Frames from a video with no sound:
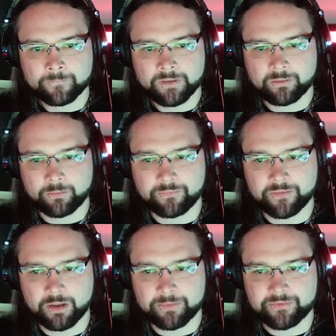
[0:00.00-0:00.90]
All the
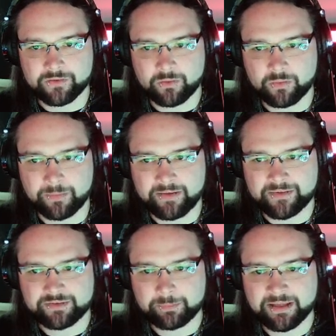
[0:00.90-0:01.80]
farmers have got all the berries
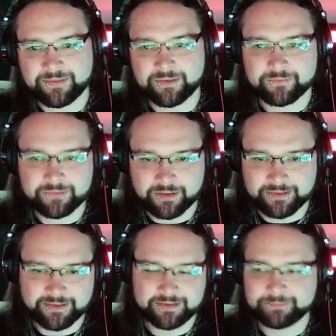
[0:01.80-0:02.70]
to plant that have died
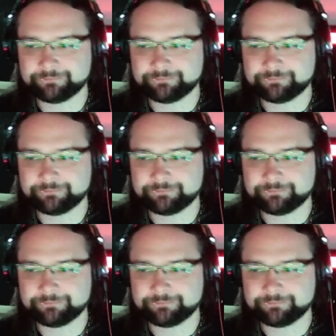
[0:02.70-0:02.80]
at.